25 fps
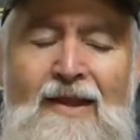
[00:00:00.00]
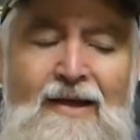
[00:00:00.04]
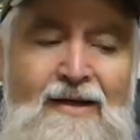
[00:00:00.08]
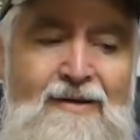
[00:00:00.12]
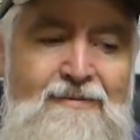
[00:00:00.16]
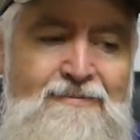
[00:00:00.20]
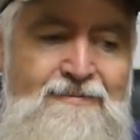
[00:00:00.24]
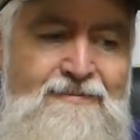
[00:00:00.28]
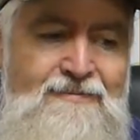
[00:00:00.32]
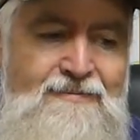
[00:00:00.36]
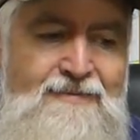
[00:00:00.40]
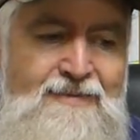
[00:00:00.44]

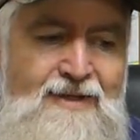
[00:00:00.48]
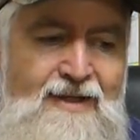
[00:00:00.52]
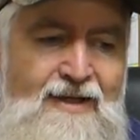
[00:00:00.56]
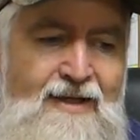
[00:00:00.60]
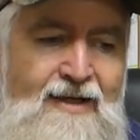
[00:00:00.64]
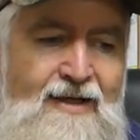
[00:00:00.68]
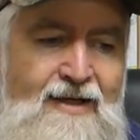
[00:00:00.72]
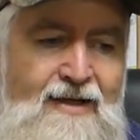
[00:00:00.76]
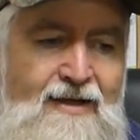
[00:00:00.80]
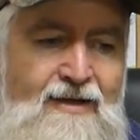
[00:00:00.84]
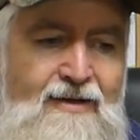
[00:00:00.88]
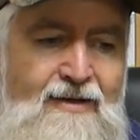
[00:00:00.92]

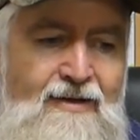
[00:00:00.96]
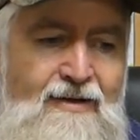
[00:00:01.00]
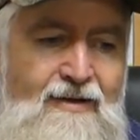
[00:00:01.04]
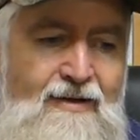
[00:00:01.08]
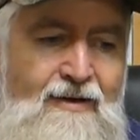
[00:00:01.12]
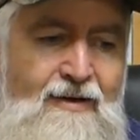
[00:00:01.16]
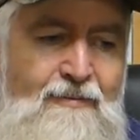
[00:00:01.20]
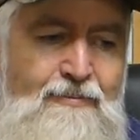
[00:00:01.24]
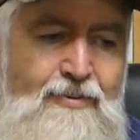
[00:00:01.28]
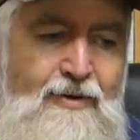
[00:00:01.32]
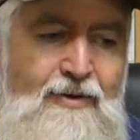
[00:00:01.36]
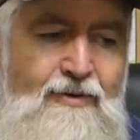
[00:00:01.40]

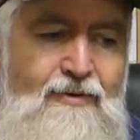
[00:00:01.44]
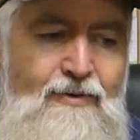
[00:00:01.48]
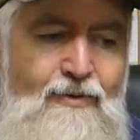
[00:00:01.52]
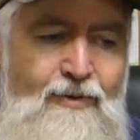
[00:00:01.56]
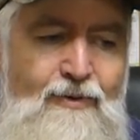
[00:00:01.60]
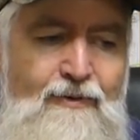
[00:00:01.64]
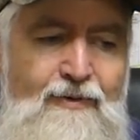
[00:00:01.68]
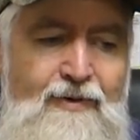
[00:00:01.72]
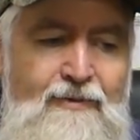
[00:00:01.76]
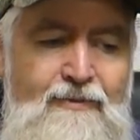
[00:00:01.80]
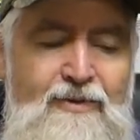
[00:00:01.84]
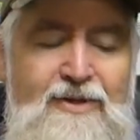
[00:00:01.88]
I put an
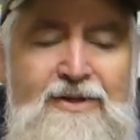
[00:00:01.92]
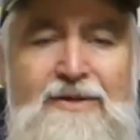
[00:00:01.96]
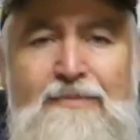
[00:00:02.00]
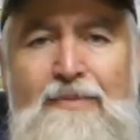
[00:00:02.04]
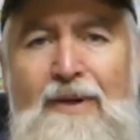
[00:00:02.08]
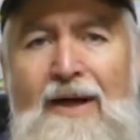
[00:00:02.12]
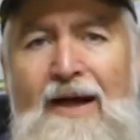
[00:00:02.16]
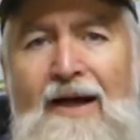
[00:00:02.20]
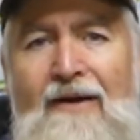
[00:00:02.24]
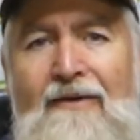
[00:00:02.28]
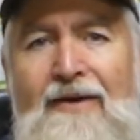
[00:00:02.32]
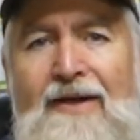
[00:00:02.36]
order in with
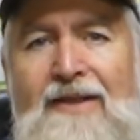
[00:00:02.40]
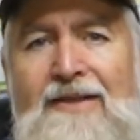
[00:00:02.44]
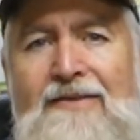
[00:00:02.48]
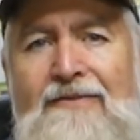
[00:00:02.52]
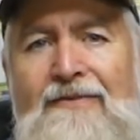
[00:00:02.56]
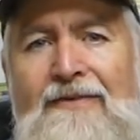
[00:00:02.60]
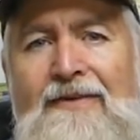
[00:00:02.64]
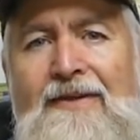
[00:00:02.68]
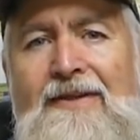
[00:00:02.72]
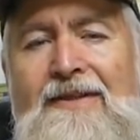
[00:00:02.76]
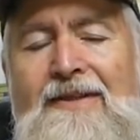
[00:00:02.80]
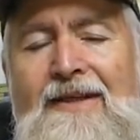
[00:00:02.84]
Sparex
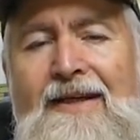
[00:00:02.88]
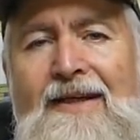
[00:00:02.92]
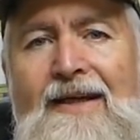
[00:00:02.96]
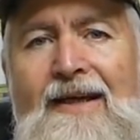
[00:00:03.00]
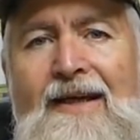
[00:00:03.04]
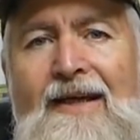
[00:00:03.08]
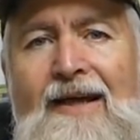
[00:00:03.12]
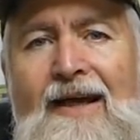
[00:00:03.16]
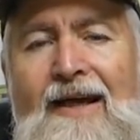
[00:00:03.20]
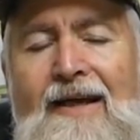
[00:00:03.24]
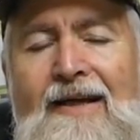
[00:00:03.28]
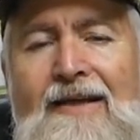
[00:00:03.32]
for the
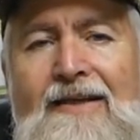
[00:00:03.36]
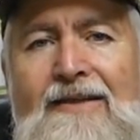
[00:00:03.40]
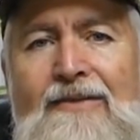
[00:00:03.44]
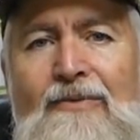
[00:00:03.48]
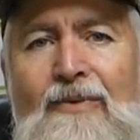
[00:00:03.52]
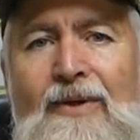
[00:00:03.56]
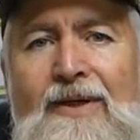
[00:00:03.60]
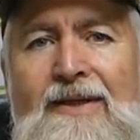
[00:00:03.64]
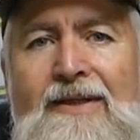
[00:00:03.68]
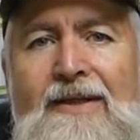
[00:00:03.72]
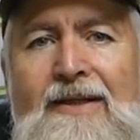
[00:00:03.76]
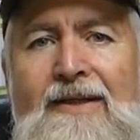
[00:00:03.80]
TEA
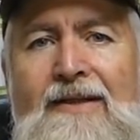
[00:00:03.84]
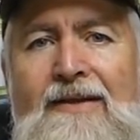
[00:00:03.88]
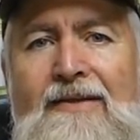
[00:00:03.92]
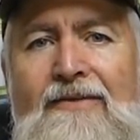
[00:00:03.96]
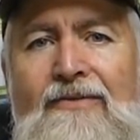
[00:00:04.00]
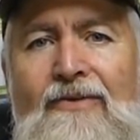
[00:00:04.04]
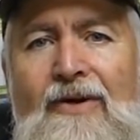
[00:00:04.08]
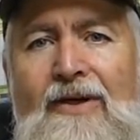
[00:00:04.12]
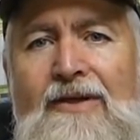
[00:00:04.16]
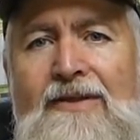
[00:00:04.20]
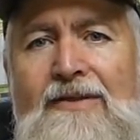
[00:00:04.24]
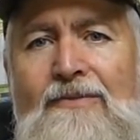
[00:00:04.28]
20
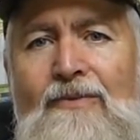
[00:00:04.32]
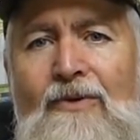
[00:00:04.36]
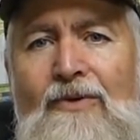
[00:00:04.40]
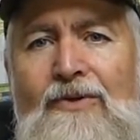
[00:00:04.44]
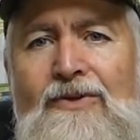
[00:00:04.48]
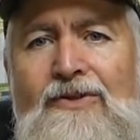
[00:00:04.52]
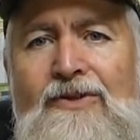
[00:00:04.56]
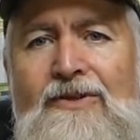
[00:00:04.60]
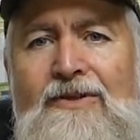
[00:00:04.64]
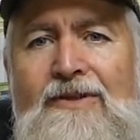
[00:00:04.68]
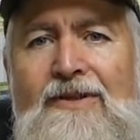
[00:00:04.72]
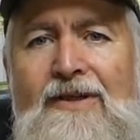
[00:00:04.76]
thrust
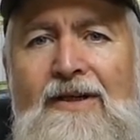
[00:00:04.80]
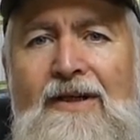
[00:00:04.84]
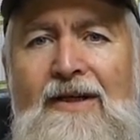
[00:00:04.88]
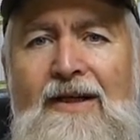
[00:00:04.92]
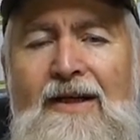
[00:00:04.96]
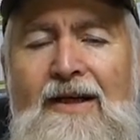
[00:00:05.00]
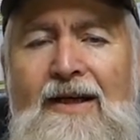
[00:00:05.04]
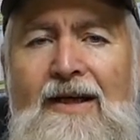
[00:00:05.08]
washers,